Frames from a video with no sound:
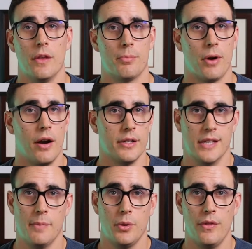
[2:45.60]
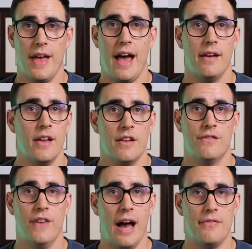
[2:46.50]
the prior example, that
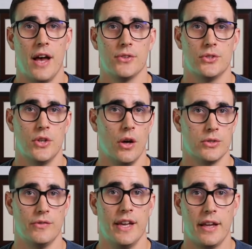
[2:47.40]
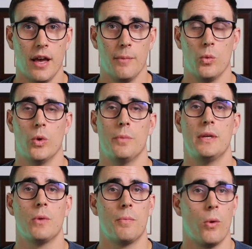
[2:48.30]
$5,000 of income will
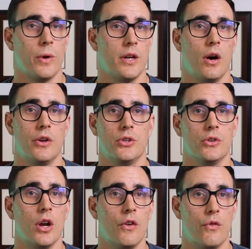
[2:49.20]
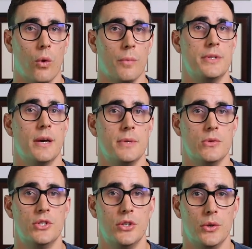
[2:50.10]
be reported on your Form
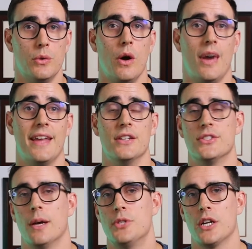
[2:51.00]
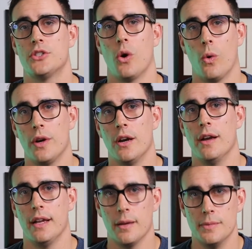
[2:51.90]
W-2 and is subject to
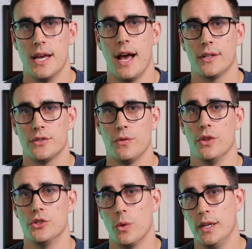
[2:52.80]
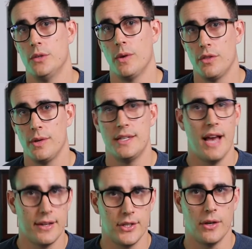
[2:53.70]
ordinary income tax for the 2023
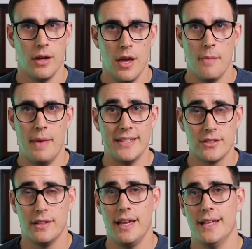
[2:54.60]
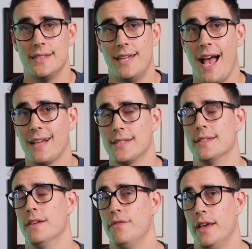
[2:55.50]
tax year. Basically, it's taxed
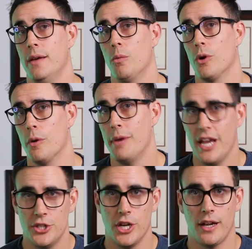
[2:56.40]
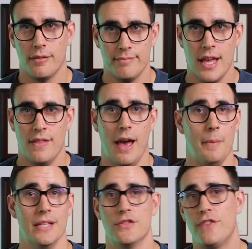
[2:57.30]
as if it were a paycheck.
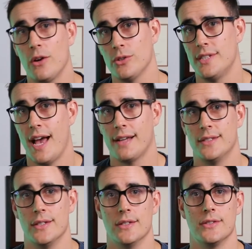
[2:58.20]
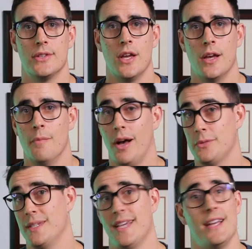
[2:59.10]
That means federal taxes,
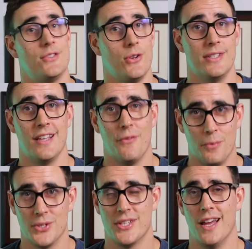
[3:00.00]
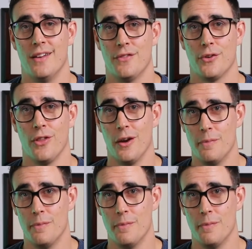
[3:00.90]
possibly as high as 37% for a lot